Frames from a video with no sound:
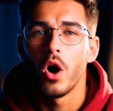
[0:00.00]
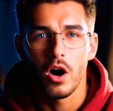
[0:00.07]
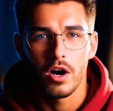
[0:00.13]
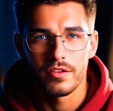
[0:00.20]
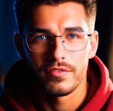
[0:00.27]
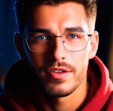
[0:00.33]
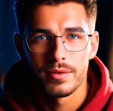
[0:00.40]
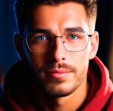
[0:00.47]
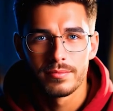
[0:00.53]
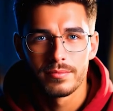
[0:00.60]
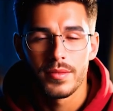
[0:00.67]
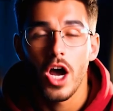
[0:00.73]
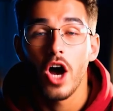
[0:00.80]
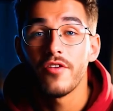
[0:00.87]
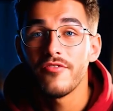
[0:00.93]
all of
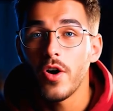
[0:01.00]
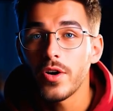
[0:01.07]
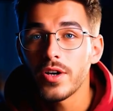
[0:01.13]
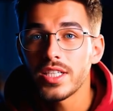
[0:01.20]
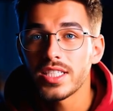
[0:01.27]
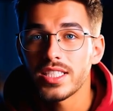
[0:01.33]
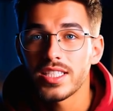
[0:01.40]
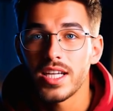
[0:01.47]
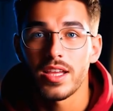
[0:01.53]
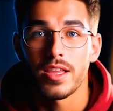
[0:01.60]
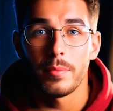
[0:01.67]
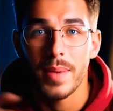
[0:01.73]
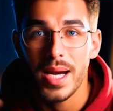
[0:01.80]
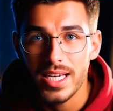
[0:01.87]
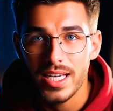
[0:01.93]
them. Our focus is
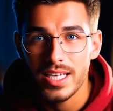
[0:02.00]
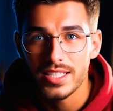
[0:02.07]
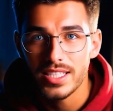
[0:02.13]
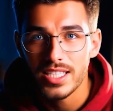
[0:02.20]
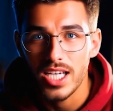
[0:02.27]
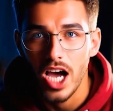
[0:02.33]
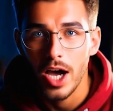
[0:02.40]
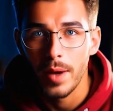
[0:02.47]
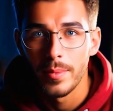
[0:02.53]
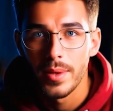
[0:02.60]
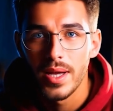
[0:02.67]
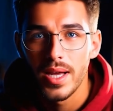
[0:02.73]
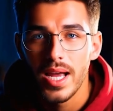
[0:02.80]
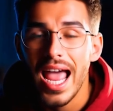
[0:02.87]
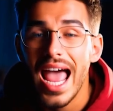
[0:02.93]
on the button at the
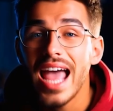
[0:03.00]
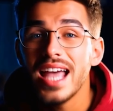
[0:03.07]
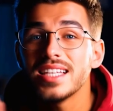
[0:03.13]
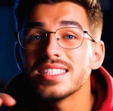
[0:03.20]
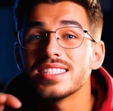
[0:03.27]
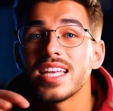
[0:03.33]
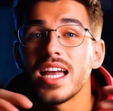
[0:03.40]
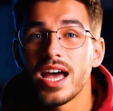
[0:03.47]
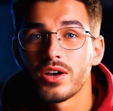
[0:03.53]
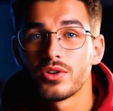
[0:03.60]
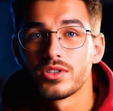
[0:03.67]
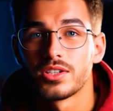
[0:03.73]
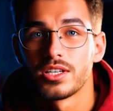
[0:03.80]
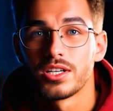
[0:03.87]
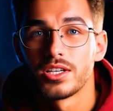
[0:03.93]
top, Add
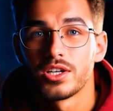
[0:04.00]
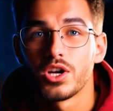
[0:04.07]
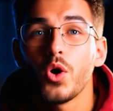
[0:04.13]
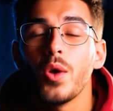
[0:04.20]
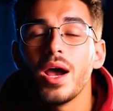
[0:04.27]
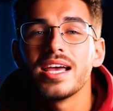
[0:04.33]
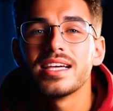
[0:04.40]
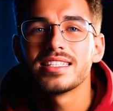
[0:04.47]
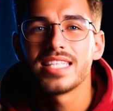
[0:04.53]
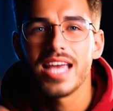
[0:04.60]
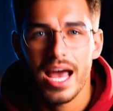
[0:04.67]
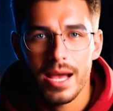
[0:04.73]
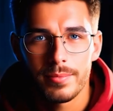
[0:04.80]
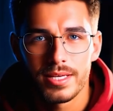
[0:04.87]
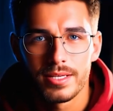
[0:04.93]
Sound. Go ahead and
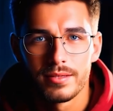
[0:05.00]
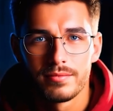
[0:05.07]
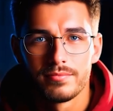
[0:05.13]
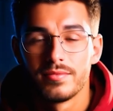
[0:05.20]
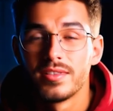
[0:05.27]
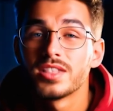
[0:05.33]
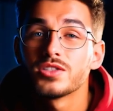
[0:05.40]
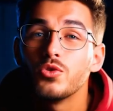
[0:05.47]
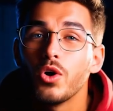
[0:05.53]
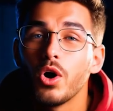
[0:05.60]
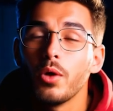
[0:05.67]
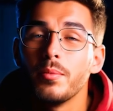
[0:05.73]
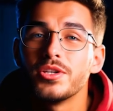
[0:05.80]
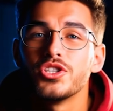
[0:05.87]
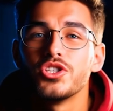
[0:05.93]
tap it. This
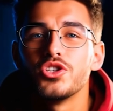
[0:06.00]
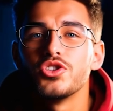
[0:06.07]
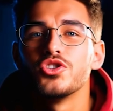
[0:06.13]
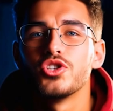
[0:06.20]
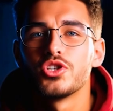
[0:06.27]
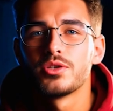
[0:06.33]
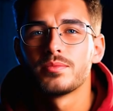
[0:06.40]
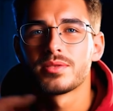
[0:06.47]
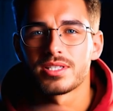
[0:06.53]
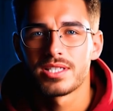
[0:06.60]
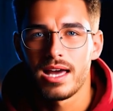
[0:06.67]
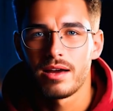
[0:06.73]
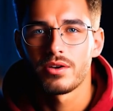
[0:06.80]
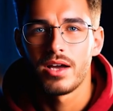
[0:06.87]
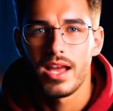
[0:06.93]
will open YouTube's
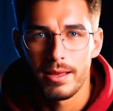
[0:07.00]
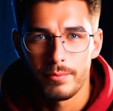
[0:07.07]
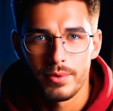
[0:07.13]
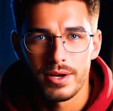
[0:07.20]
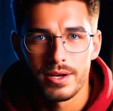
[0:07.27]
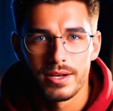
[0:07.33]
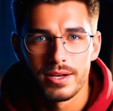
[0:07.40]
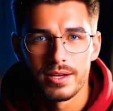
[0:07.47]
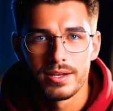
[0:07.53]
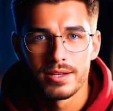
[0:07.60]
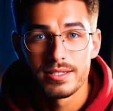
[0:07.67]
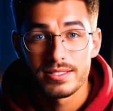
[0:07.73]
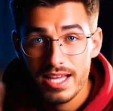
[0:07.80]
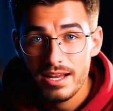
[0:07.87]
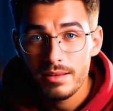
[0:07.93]
sound library.
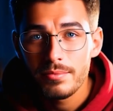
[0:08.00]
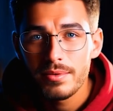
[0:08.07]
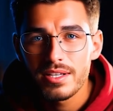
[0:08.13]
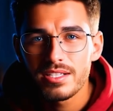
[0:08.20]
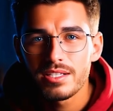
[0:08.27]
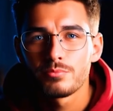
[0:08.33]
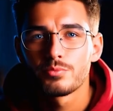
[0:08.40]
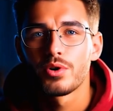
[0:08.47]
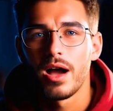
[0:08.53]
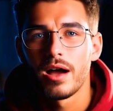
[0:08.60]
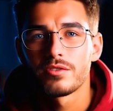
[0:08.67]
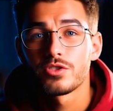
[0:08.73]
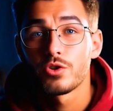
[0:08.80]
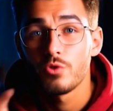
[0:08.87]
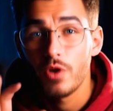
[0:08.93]
Take a minute to
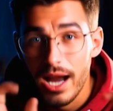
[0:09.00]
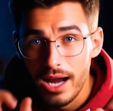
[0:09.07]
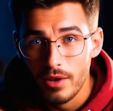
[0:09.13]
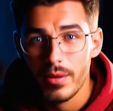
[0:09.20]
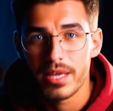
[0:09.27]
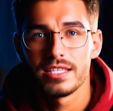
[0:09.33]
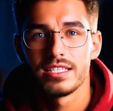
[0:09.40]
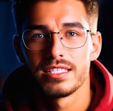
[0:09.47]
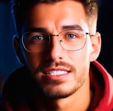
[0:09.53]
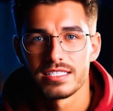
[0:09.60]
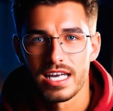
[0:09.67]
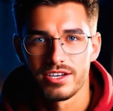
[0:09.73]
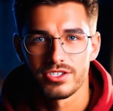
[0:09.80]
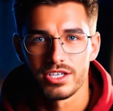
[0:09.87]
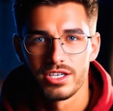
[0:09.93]
browse the recommended
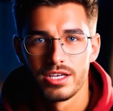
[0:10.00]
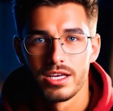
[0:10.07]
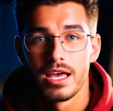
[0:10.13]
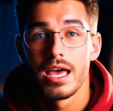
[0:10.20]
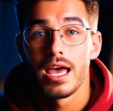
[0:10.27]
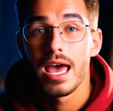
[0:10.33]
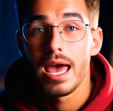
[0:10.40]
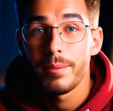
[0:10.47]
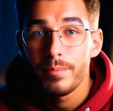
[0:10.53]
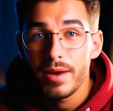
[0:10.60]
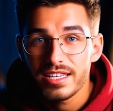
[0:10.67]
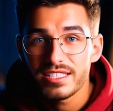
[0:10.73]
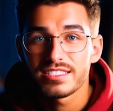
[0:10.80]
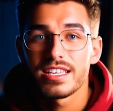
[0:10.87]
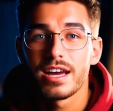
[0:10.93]
section and
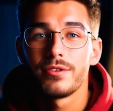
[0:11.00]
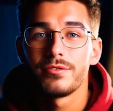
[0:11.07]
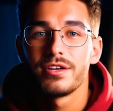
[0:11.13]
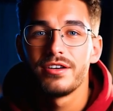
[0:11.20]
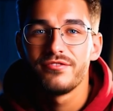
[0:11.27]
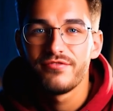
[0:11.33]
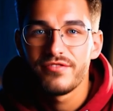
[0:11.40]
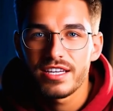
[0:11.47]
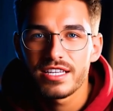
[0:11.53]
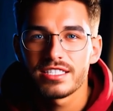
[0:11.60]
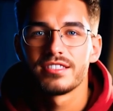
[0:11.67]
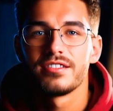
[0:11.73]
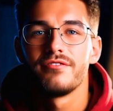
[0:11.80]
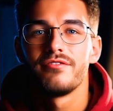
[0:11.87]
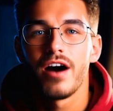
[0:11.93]
pick a sound that
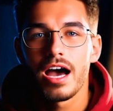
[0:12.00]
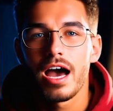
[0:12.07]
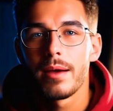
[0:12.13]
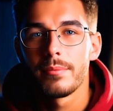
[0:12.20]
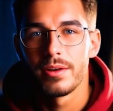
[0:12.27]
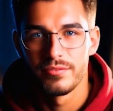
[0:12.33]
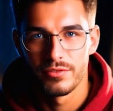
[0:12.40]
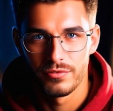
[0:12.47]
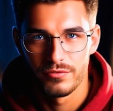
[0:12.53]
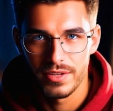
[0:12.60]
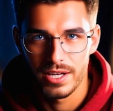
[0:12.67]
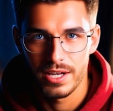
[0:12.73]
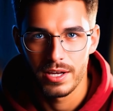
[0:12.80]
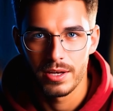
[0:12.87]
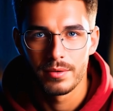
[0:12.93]
fits the vibe of your
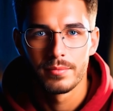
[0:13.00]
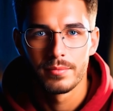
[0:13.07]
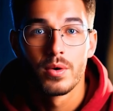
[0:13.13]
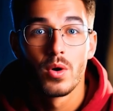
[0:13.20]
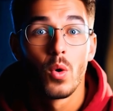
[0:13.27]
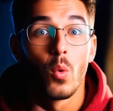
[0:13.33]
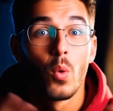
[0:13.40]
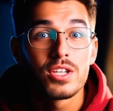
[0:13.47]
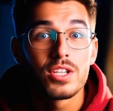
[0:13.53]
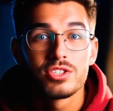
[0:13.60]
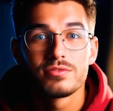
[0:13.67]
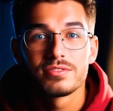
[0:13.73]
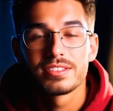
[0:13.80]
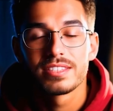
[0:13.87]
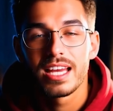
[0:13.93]
video.
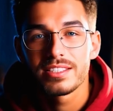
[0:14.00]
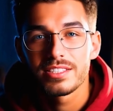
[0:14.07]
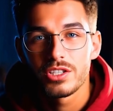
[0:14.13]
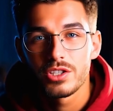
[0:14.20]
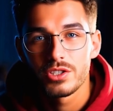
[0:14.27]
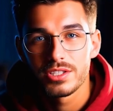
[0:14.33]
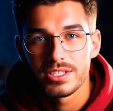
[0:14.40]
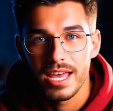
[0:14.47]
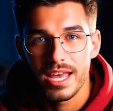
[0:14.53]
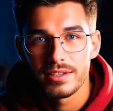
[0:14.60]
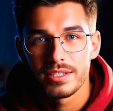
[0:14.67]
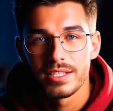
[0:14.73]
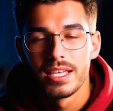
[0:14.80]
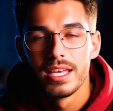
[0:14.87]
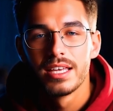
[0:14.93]
Once you've selected your
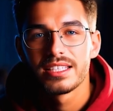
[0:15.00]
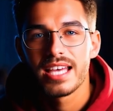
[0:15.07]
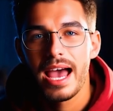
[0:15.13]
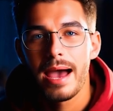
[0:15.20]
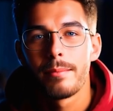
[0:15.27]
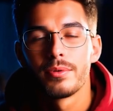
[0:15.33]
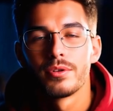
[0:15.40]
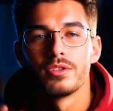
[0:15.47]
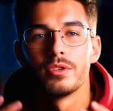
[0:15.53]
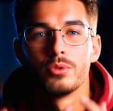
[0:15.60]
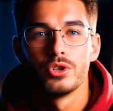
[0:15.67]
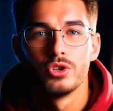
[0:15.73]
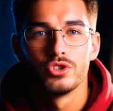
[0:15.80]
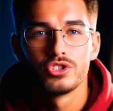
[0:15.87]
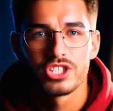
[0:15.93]
sound, tap the
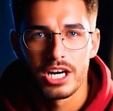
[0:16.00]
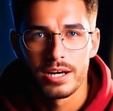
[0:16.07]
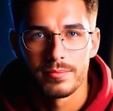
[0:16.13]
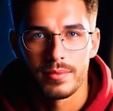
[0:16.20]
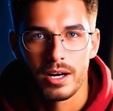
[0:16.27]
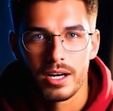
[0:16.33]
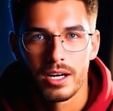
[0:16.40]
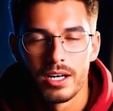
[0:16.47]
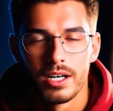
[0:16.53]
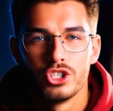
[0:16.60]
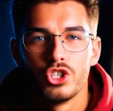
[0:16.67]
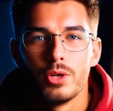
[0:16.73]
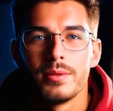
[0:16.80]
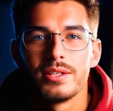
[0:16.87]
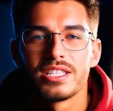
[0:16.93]
blue check mark.
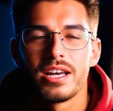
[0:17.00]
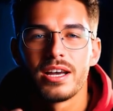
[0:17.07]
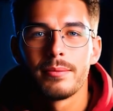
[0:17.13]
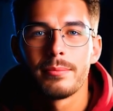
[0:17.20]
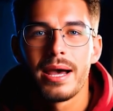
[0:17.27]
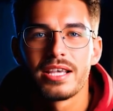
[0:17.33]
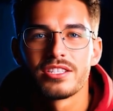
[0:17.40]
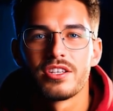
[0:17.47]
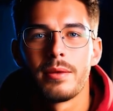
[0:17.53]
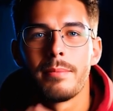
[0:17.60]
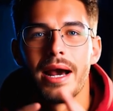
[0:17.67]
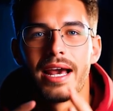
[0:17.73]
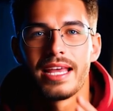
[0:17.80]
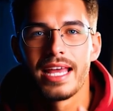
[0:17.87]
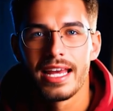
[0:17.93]
You'll be taken back to the
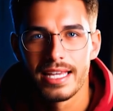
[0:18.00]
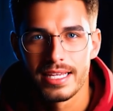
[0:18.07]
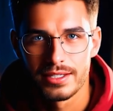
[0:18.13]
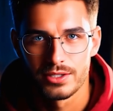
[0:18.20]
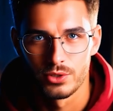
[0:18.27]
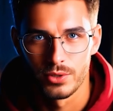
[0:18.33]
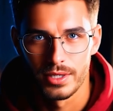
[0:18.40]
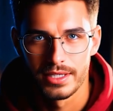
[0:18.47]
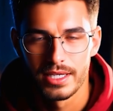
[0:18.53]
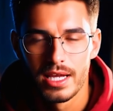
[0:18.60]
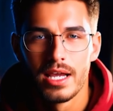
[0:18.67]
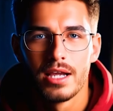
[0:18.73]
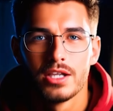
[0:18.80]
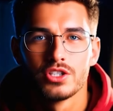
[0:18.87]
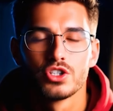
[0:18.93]
main editing screen.
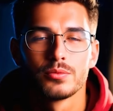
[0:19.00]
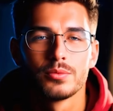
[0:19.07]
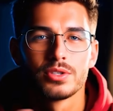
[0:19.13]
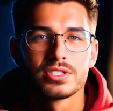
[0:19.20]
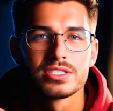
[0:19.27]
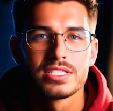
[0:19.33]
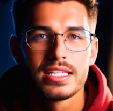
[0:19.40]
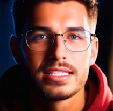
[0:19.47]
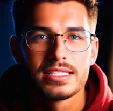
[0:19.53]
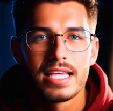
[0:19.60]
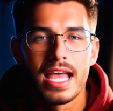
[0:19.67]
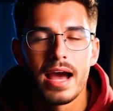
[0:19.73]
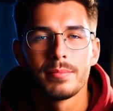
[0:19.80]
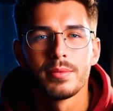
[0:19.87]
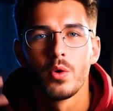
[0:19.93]
To
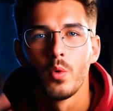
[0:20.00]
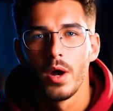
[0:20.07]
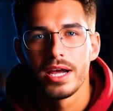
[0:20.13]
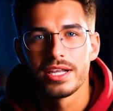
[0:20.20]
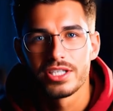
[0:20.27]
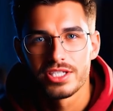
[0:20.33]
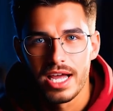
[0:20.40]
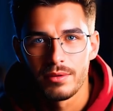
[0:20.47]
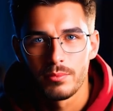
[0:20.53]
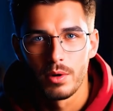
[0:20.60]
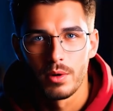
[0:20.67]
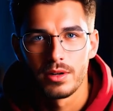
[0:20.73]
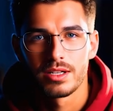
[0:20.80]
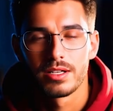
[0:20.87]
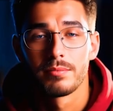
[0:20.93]
proceed, tap the white check
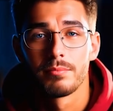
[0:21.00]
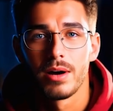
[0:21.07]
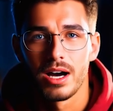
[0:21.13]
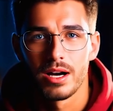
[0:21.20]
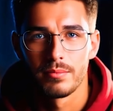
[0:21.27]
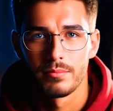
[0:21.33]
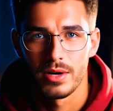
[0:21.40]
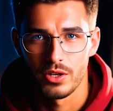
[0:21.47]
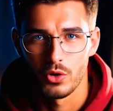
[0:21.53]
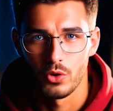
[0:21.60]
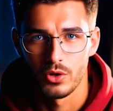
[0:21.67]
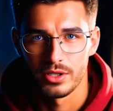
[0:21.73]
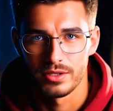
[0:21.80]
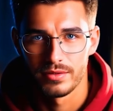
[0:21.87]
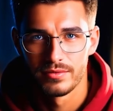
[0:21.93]
mark in the bottom right
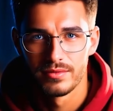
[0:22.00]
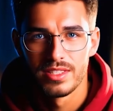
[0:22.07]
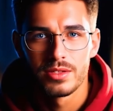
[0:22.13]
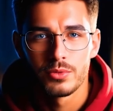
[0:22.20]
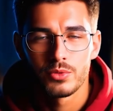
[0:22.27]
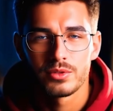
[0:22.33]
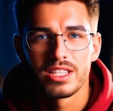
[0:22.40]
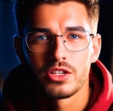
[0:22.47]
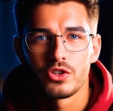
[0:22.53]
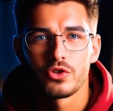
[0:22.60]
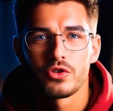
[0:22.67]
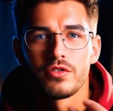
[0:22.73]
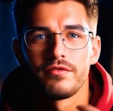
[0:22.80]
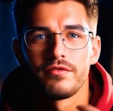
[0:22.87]
corner. This will take you to the